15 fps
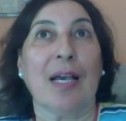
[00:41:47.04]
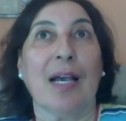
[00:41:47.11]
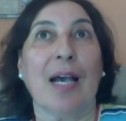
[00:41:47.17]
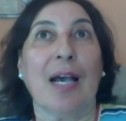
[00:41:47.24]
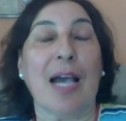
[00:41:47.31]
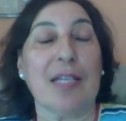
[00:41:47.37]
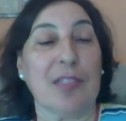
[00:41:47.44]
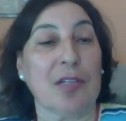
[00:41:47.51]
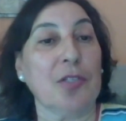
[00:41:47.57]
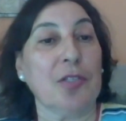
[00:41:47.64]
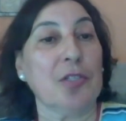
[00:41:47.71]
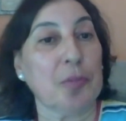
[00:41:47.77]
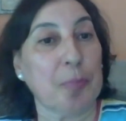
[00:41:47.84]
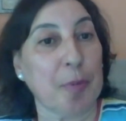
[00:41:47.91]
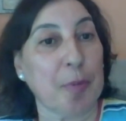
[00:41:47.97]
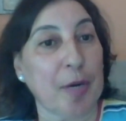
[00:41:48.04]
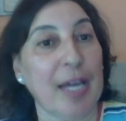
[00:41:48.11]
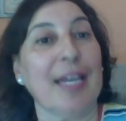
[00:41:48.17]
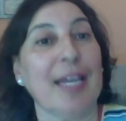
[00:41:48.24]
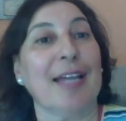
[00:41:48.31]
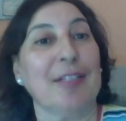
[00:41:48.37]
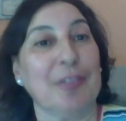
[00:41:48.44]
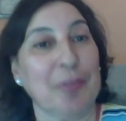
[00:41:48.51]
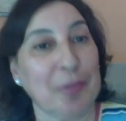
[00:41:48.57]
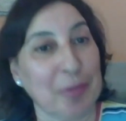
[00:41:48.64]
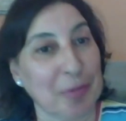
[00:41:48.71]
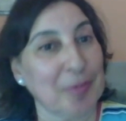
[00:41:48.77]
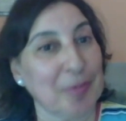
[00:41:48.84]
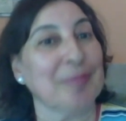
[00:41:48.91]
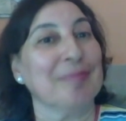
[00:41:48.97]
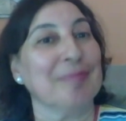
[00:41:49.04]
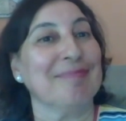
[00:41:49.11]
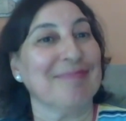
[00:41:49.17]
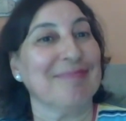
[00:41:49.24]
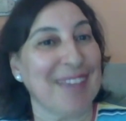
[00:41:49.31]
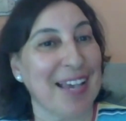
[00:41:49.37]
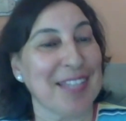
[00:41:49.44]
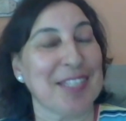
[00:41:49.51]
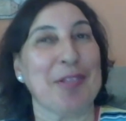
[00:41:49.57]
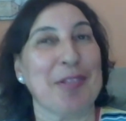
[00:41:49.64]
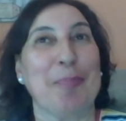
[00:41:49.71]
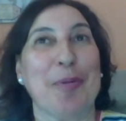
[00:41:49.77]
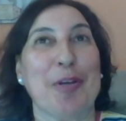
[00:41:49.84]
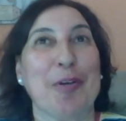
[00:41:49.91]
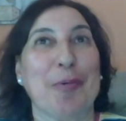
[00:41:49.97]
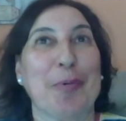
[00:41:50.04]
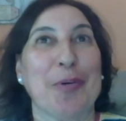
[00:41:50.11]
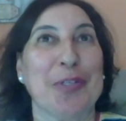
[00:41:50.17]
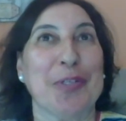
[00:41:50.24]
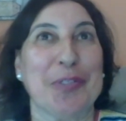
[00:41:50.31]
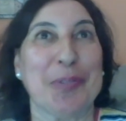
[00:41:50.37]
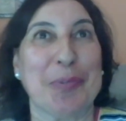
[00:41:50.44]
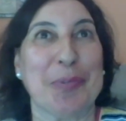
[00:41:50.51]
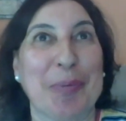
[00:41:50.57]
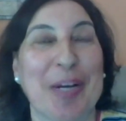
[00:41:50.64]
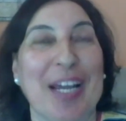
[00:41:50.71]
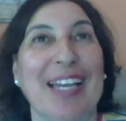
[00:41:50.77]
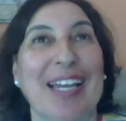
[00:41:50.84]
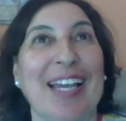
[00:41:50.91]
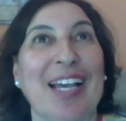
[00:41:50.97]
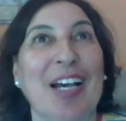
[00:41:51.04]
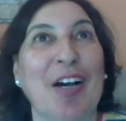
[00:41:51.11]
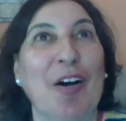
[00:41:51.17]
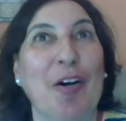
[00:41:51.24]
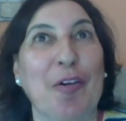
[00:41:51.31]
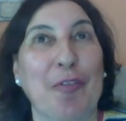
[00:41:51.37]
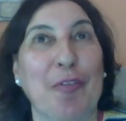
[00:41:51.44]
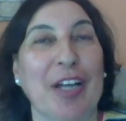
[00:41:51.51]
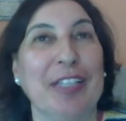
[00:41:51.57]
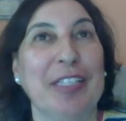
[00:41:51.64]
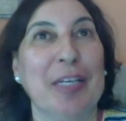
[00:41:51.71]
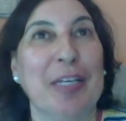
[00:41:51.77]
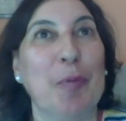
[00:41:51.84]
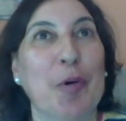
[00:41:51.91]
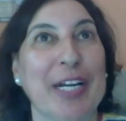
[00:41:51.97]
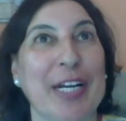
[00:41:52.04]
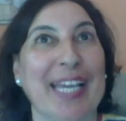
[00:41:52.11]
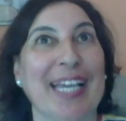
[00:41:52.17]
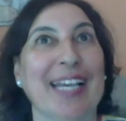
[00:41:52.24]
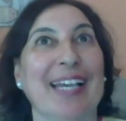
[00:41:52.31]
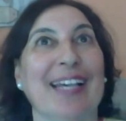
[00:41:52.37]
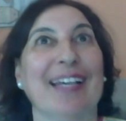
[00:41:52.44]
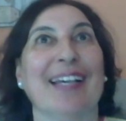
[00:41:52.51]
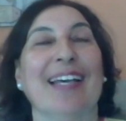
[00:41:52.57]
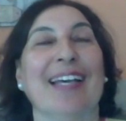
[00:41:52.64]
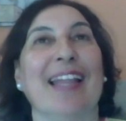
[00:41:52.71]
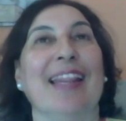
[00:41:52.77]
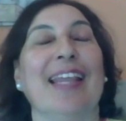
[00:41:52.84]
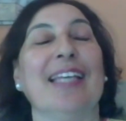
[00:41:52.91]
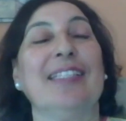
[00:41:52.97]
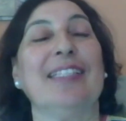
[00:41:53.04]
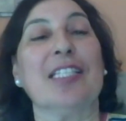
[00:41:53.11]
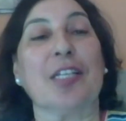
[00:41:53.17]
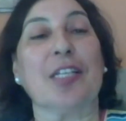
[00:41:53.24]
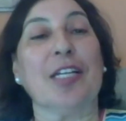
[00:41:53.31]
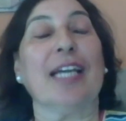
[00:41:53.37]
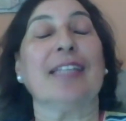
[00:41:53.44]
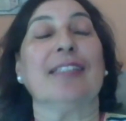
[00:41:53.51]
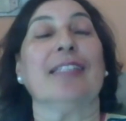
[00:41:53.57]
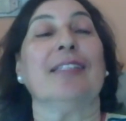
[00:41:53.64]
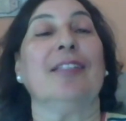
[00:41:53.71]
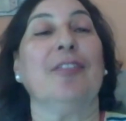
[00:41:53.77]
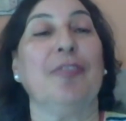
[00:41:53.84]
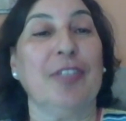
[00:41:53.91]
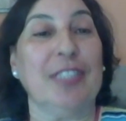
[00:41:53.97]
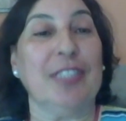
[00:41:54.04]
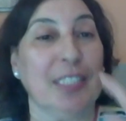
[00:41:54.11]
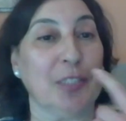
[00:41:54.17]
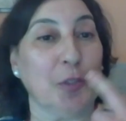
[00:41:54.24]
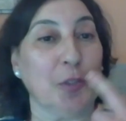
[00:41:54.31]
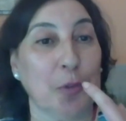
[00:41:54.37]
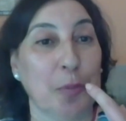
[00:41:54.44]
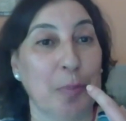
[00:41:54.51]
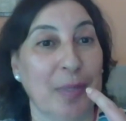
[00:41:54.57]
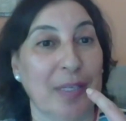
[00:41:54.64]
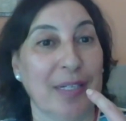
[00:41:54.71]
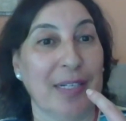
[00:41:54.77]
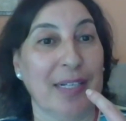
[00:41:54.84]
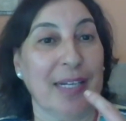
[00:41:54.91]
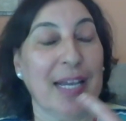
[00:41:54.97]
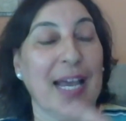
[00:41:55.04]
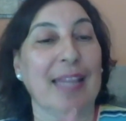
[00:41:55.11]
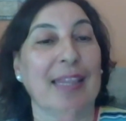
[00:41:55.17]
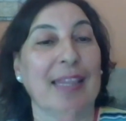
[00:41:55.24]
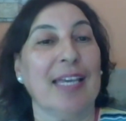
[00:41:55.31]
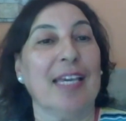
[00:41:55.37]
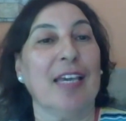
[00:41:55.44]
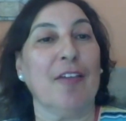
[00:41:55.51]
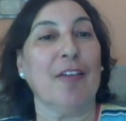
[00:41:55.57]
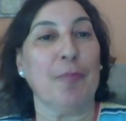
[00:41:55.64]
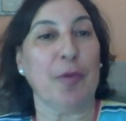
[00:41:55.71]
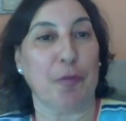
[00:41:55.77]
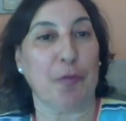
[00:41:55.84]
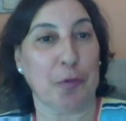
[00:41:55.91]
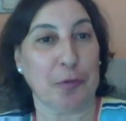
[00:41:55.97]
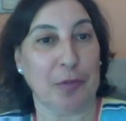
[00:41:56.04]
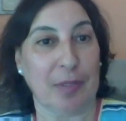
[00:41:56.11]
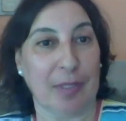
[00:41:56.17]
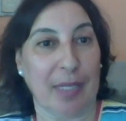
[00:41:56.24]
I started to pray and to ask the prayer warriors to pray. On Friday morning, they disconnected the feeding tube and they gave me food.